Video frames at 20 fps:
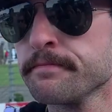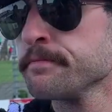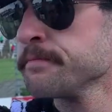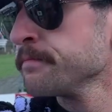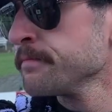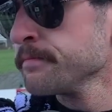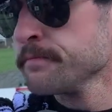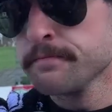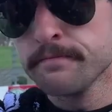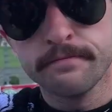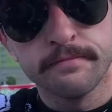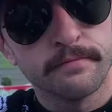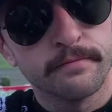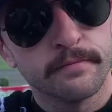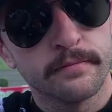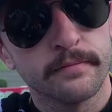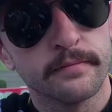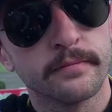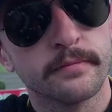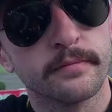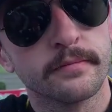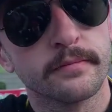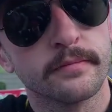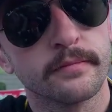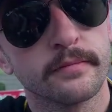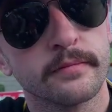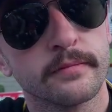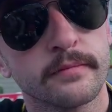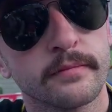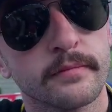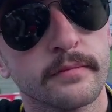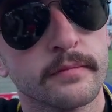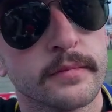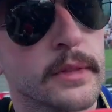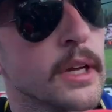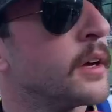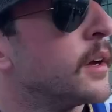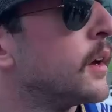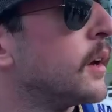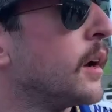were Bubba and Ryan saying afterwards?
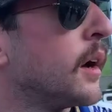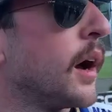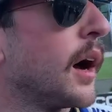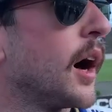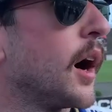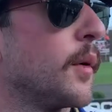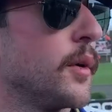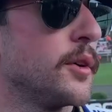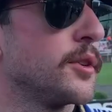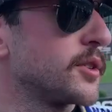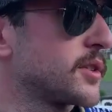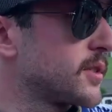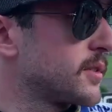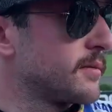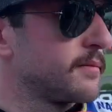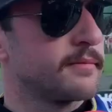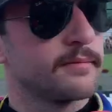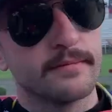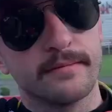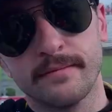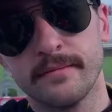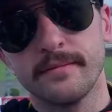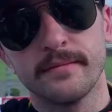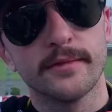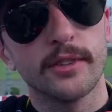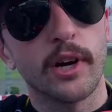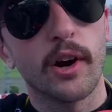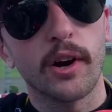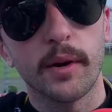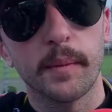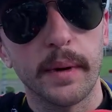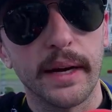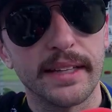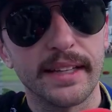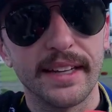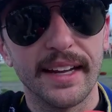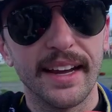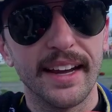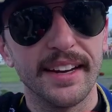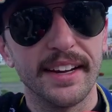Uh, we were just talking about
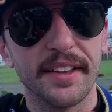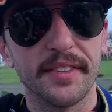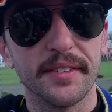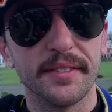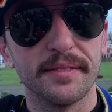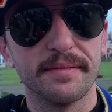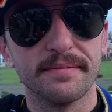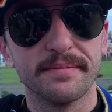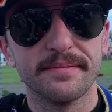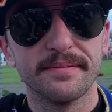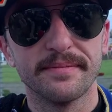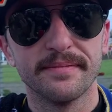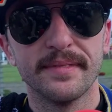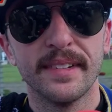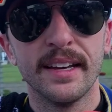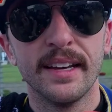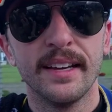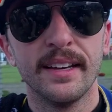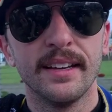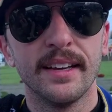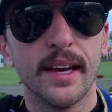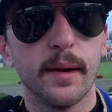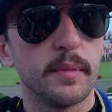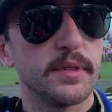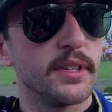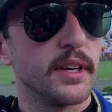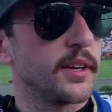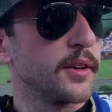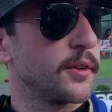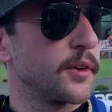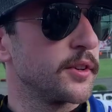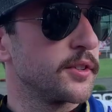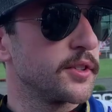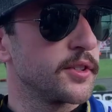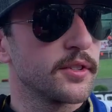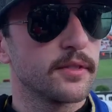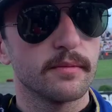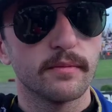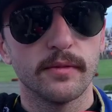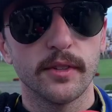the day. Nothing in particular.
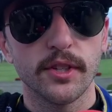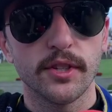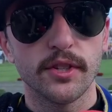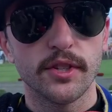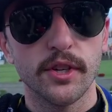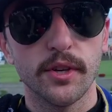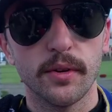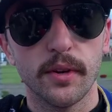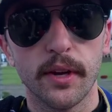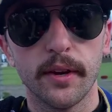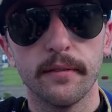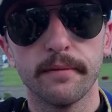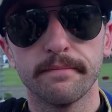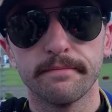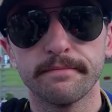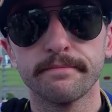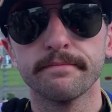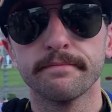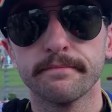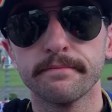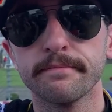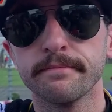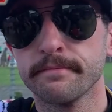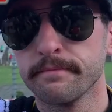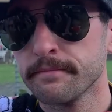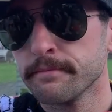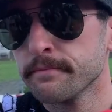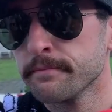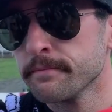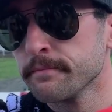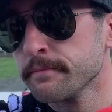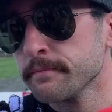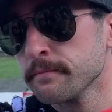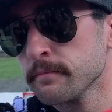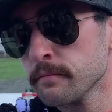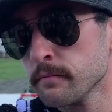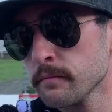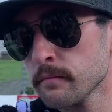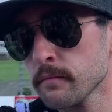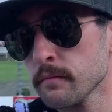Just just shooting it. Just,
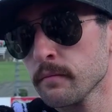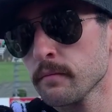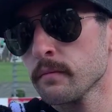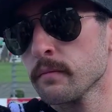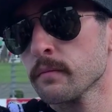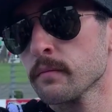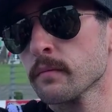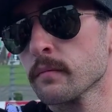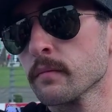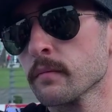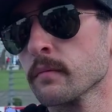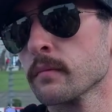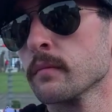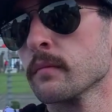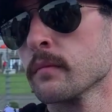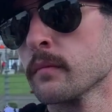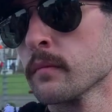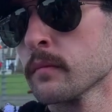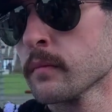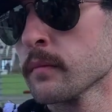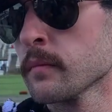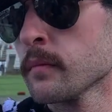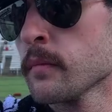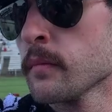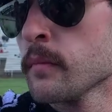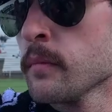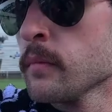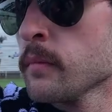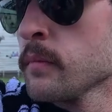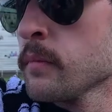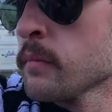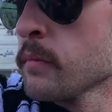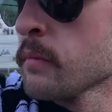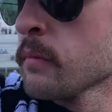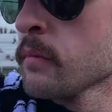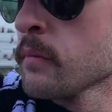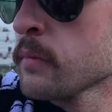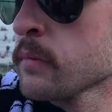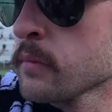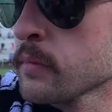I guess, the feeling of?
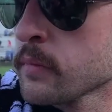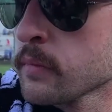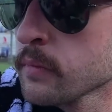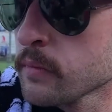Do you feel any